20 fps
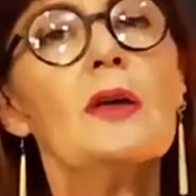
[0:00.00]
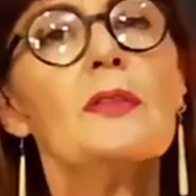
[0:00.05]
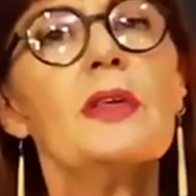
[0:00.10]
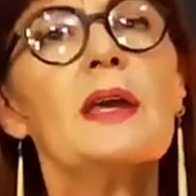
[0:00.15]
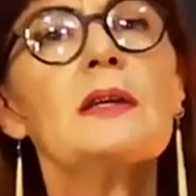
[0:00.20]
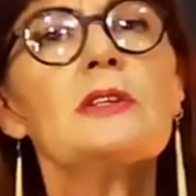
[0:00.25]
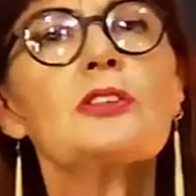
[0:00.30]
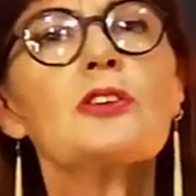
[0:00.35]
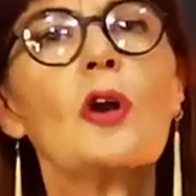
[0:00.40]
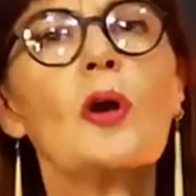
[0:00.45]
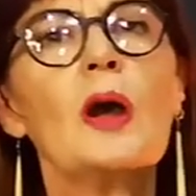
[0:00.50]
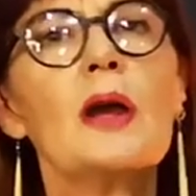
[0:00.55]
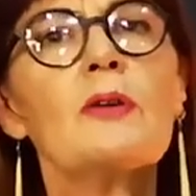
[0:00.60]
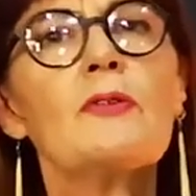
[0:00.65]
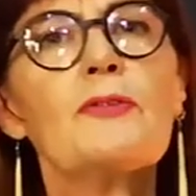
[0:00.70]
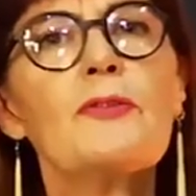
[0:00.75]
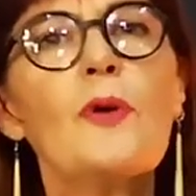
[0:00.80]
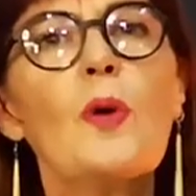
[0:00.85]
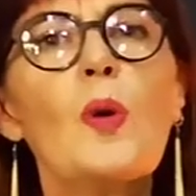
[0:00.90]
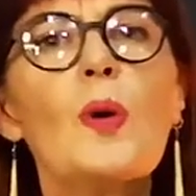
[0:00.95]
things going
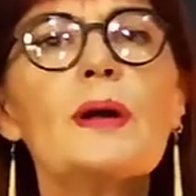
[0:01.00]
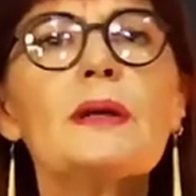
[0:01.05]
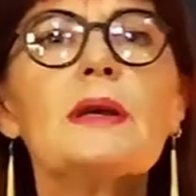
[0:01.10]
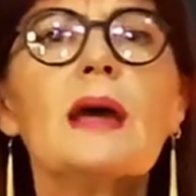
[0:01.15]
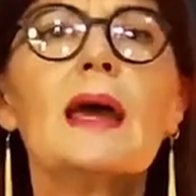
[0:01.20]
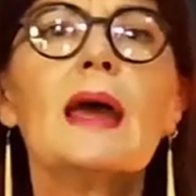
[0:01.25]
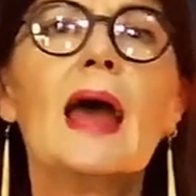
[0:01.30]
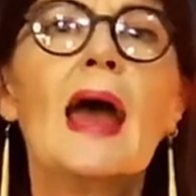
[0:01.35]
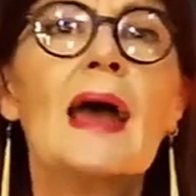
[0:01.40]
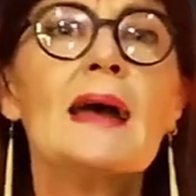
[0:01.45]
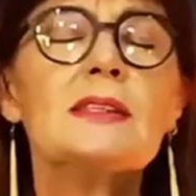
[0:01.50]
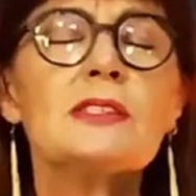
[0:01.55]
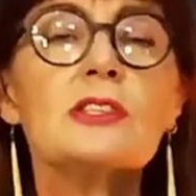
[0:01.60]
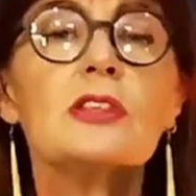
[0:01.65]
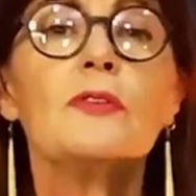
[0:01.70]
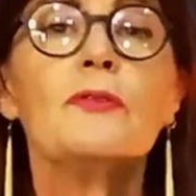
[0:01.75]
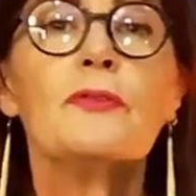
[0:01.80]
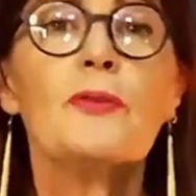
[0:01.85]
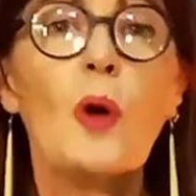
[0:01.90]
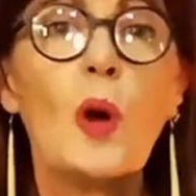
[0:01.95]
forward as
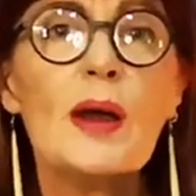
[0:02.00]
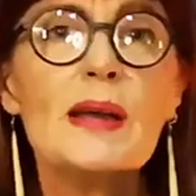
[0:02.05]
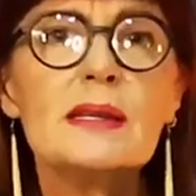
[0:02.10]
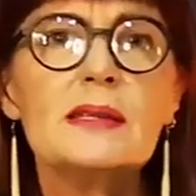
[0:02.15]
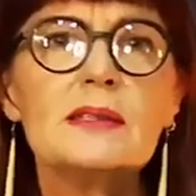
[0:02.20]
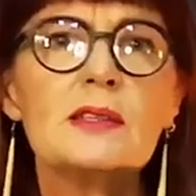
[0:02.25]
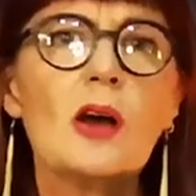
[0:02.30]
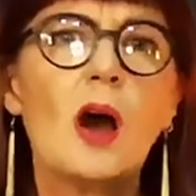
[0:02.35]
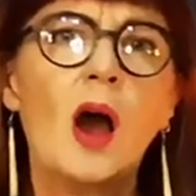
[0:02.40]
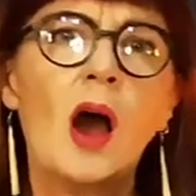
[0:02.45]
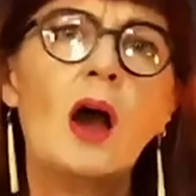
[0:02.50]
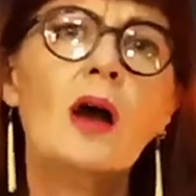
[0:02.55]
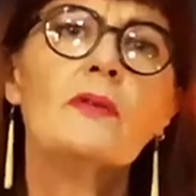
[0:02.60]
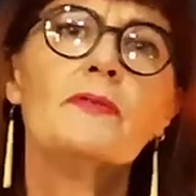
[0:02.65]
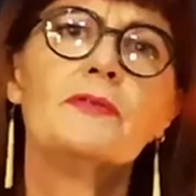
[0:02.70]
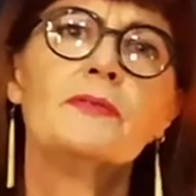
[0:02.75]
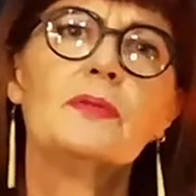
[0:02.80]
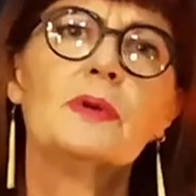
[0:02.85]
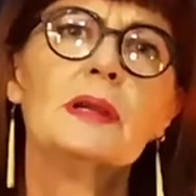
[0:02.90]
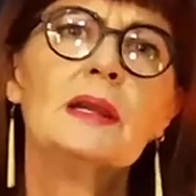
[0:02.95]
the voice
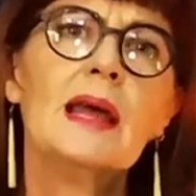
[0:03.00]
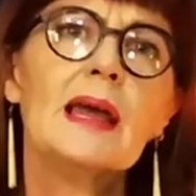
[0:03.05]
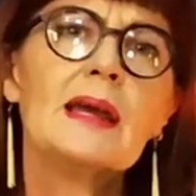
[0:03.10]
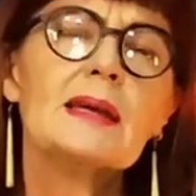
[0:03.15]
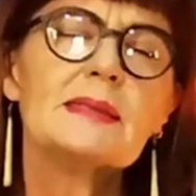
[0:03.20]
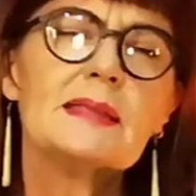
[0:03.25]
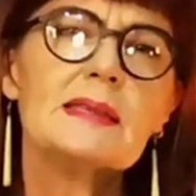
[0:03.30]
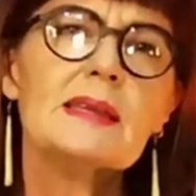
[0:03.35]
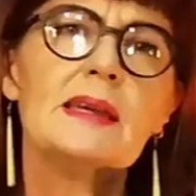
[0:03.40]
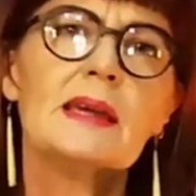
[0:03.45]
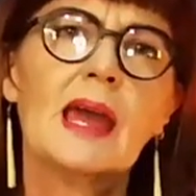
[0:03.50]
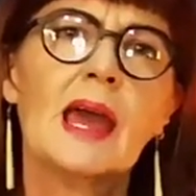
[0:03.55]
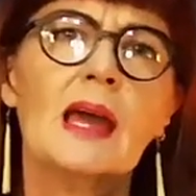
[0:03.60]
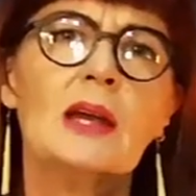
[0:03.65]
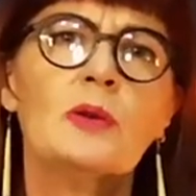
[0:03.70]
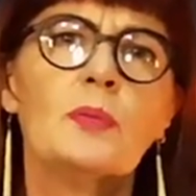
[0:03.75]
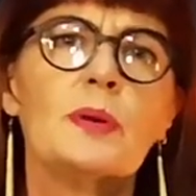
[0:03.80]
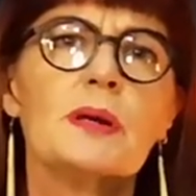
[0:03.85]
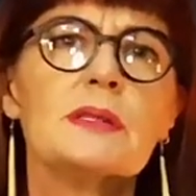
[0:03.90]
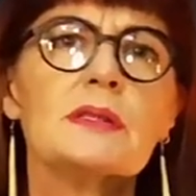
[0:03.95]
of legacy
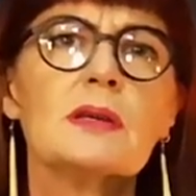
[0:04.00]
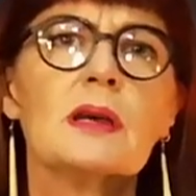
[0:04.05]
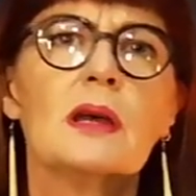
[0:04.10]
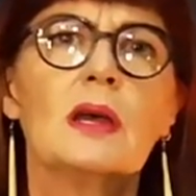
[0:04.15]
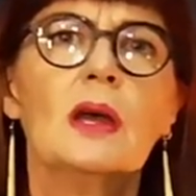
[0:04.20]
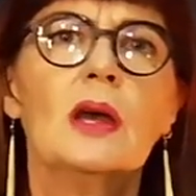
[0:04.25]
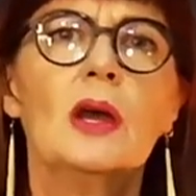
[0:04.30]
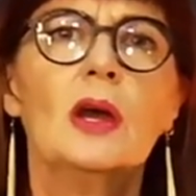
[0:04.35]
cannabis